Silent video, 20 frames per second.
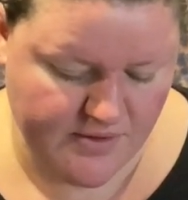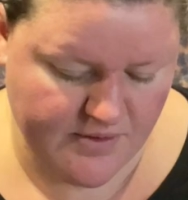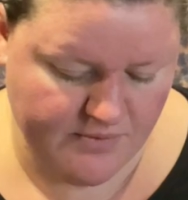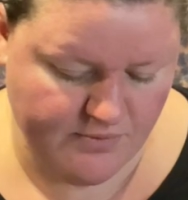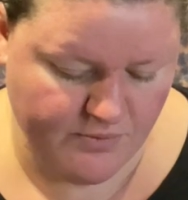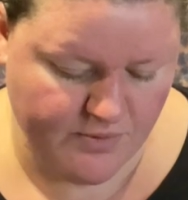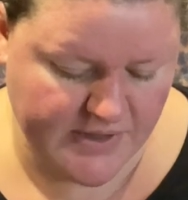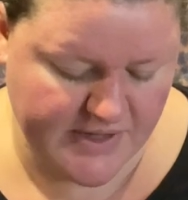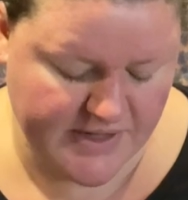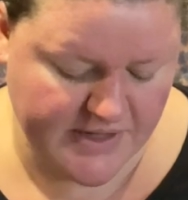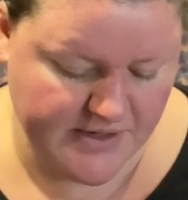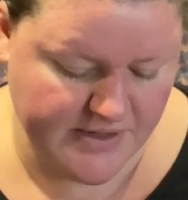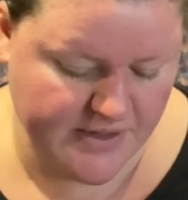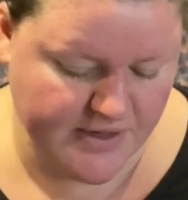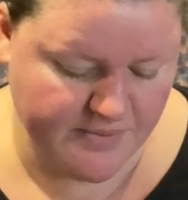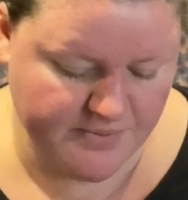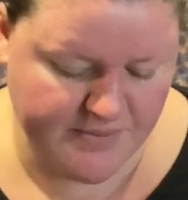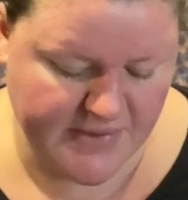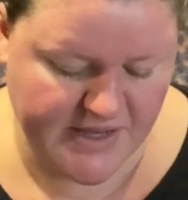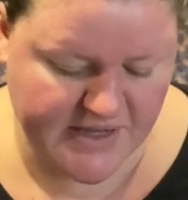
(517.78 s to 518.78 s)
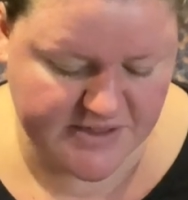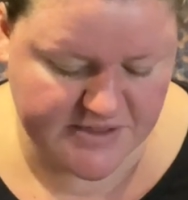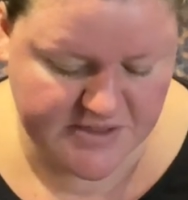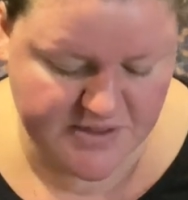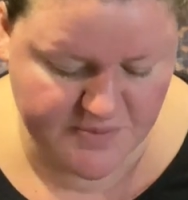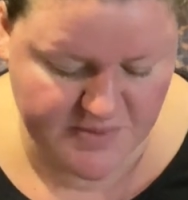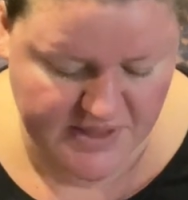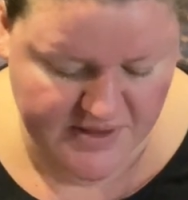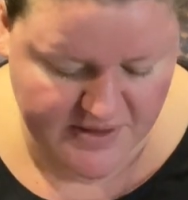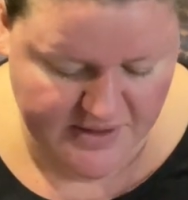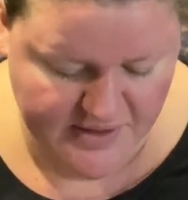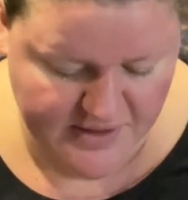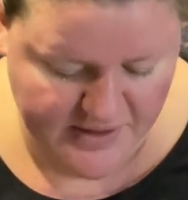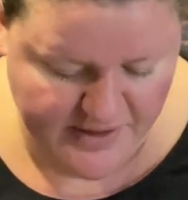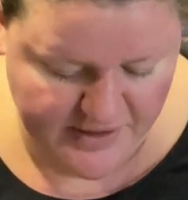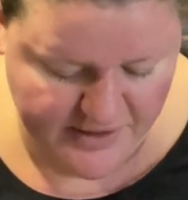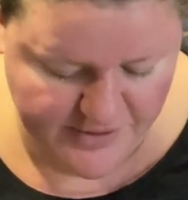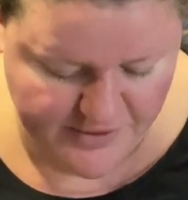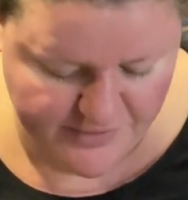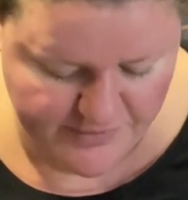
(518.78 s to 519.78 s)
what had come back to me that I
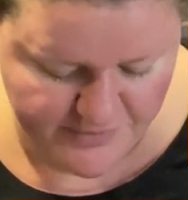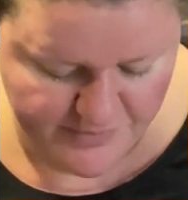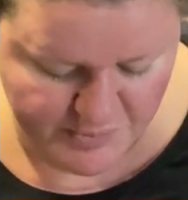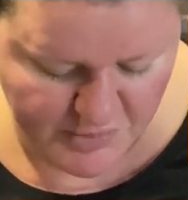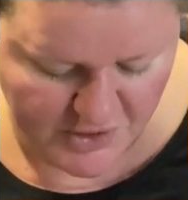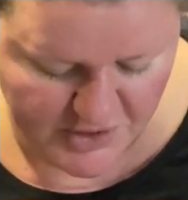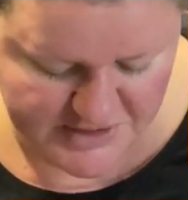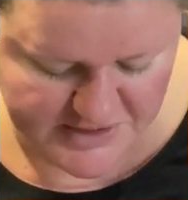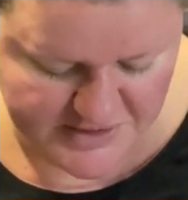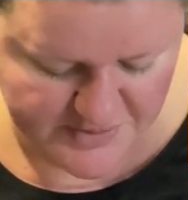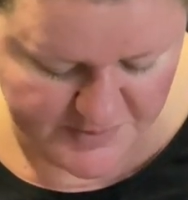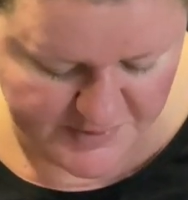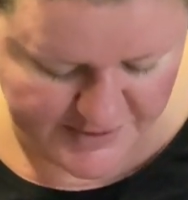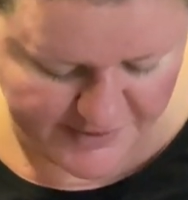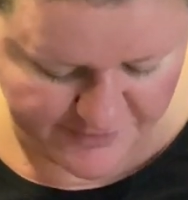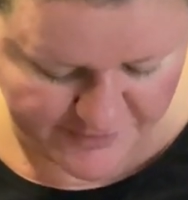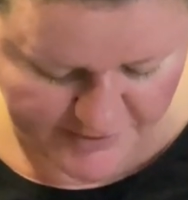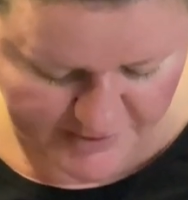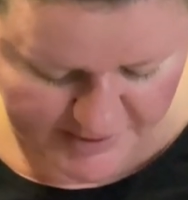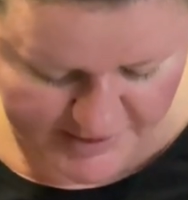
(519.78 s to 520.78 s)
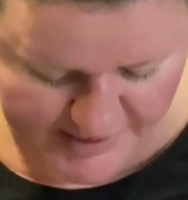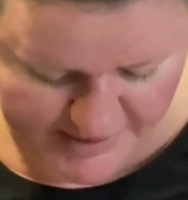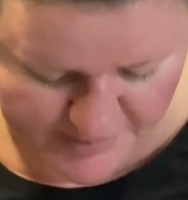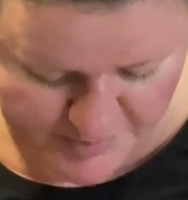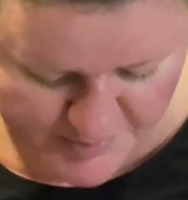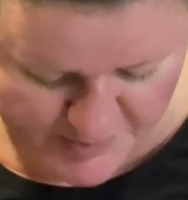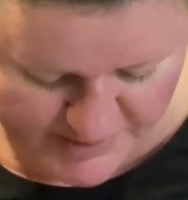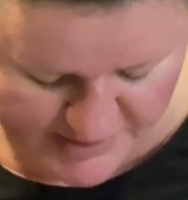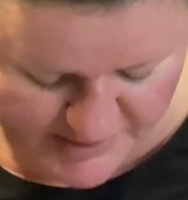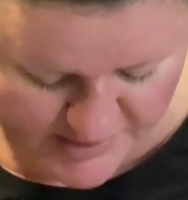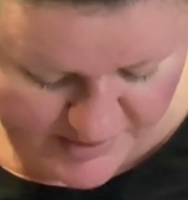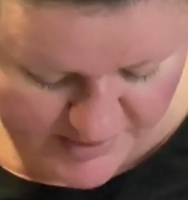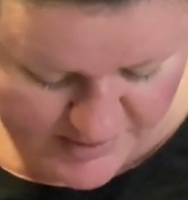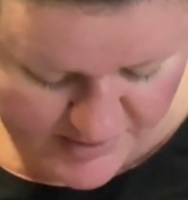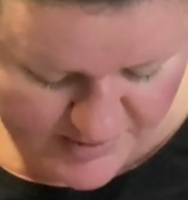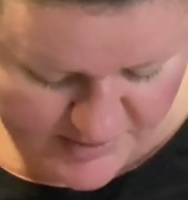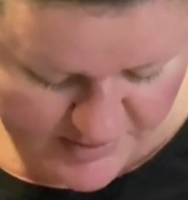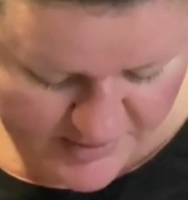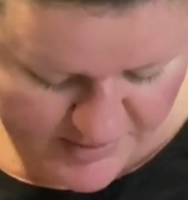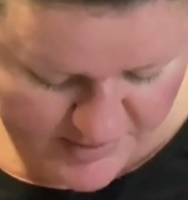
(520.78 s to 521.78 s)
could possibly forget. But
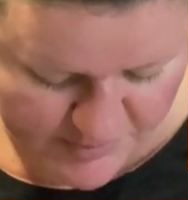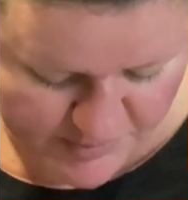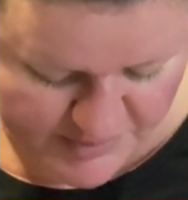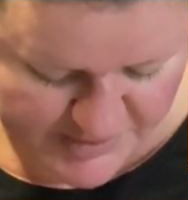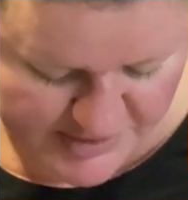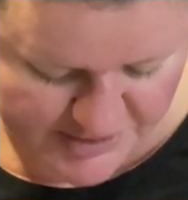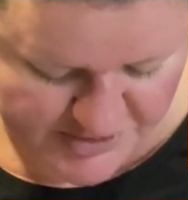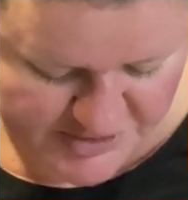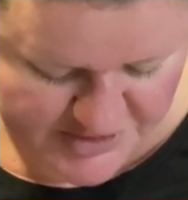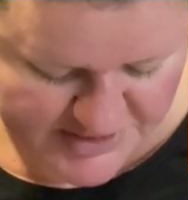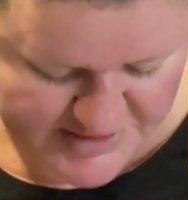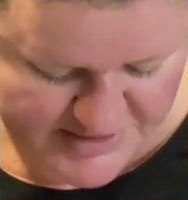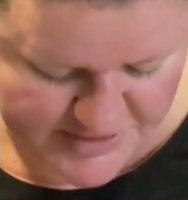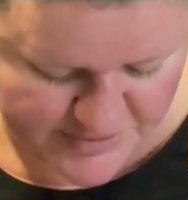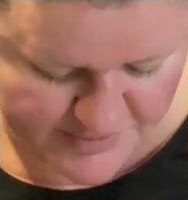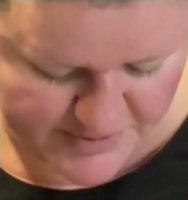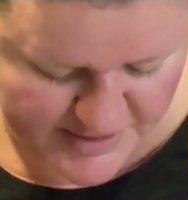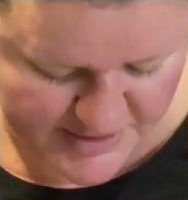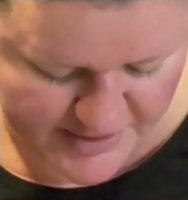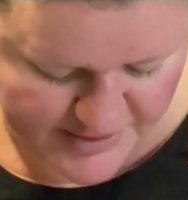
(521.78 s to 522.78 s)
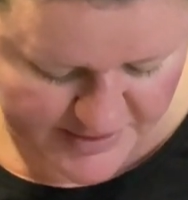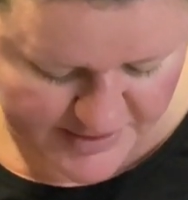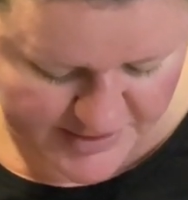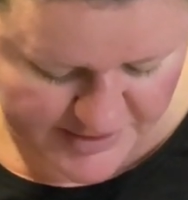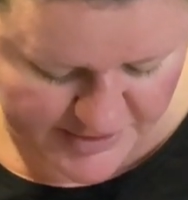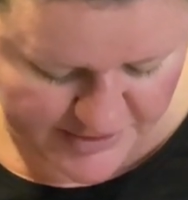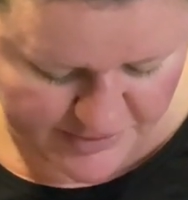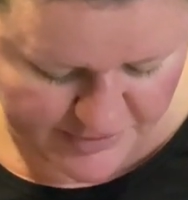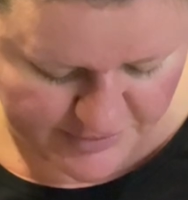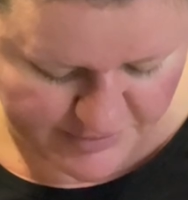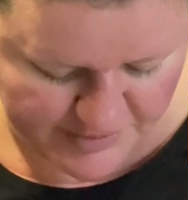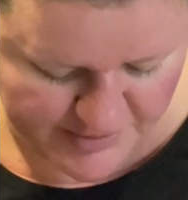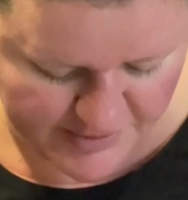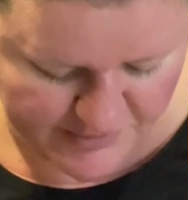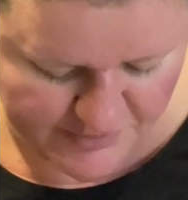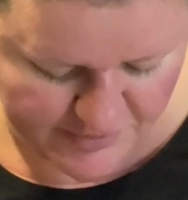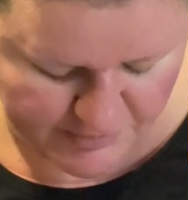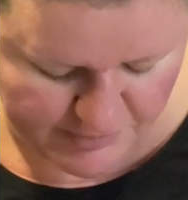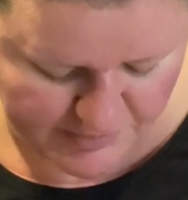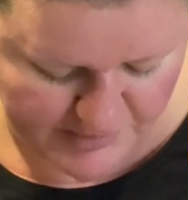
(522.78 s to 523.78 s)
when you're just so young and you don't
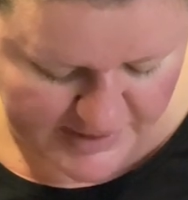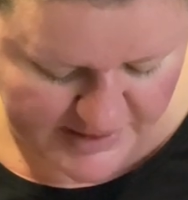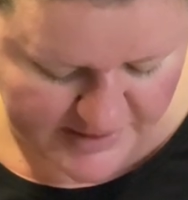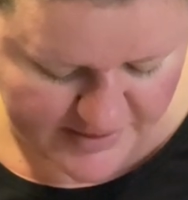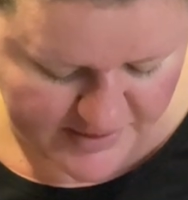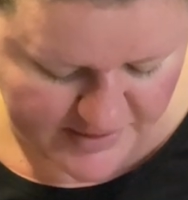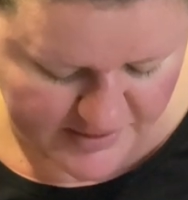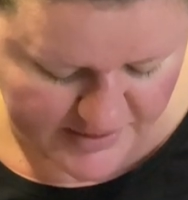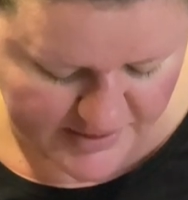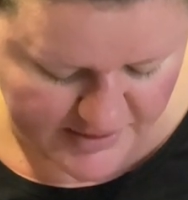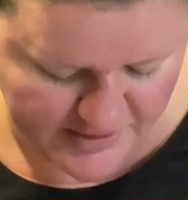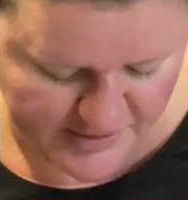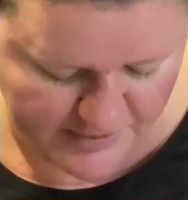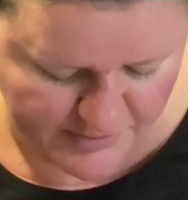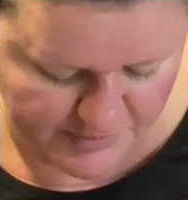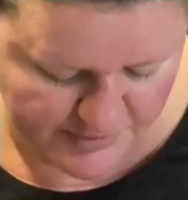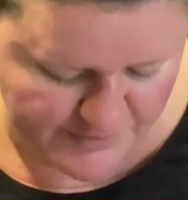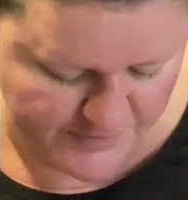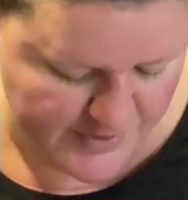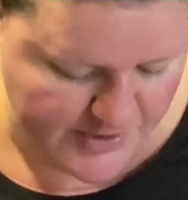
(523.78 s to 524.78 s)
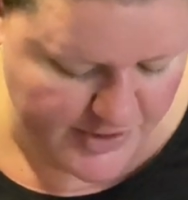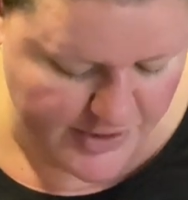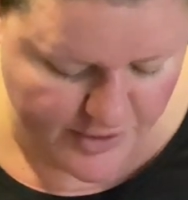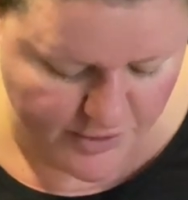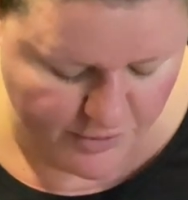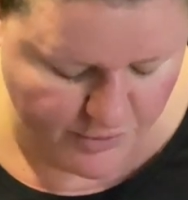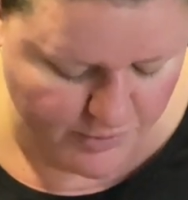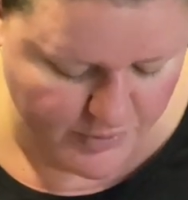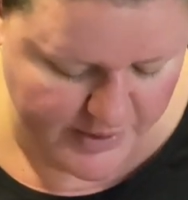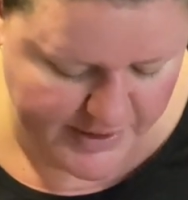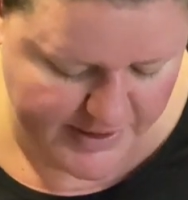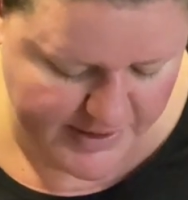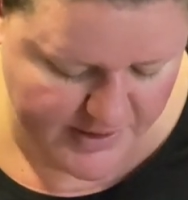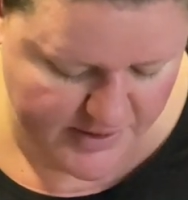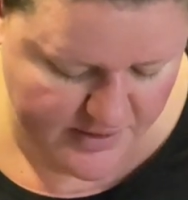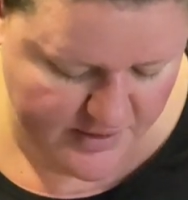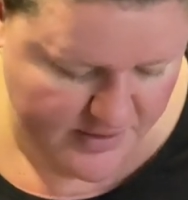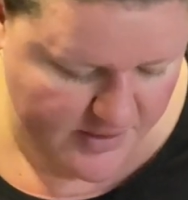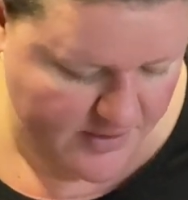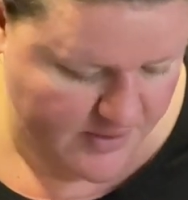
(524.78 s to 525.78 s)
even you don't even know what
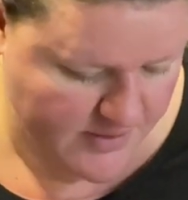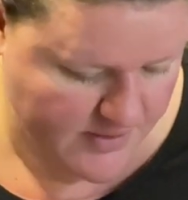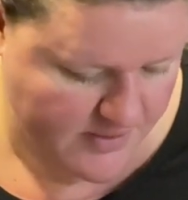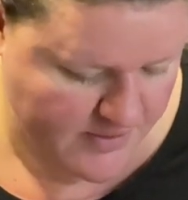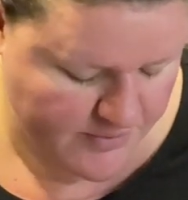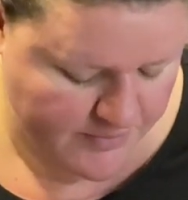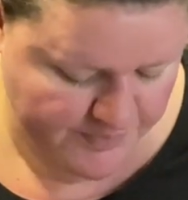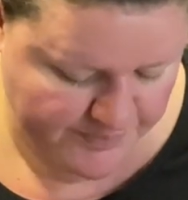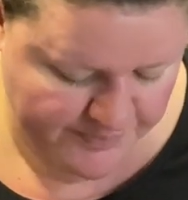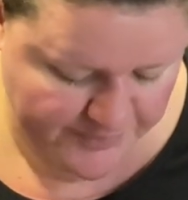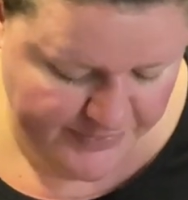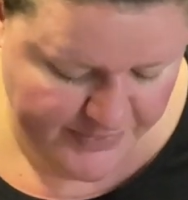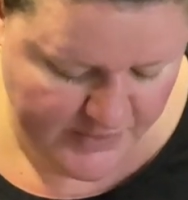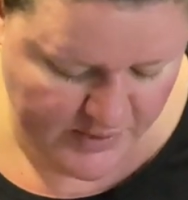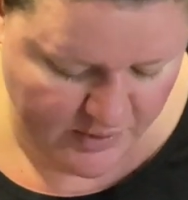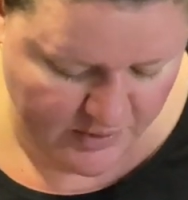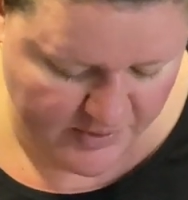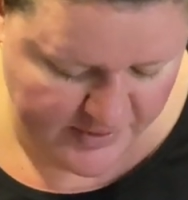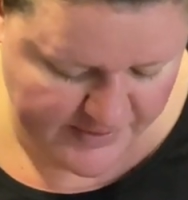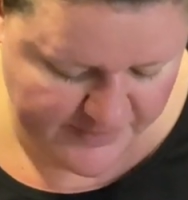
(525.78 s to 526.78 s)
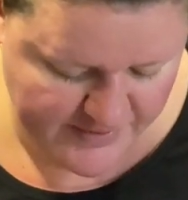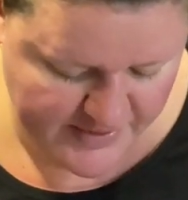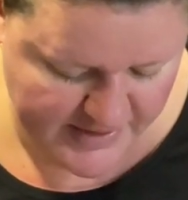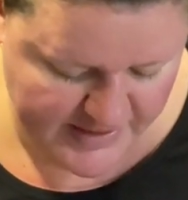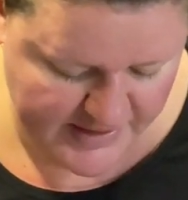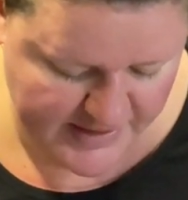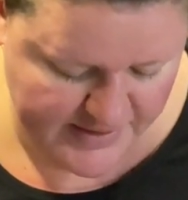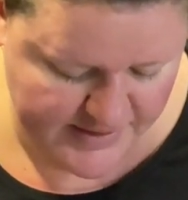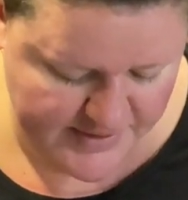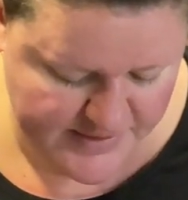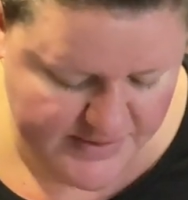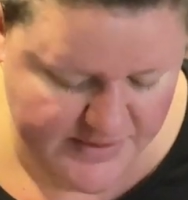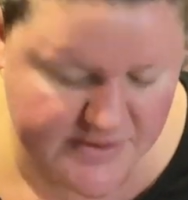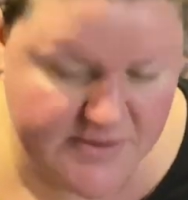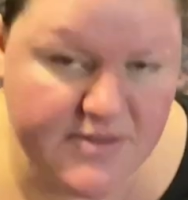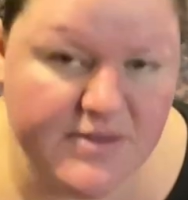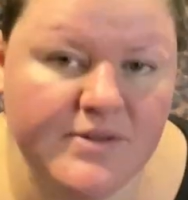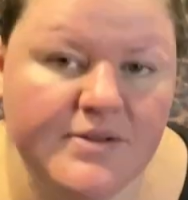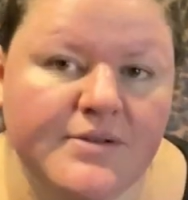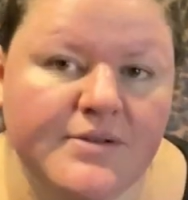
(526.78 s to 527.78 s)
all of that is,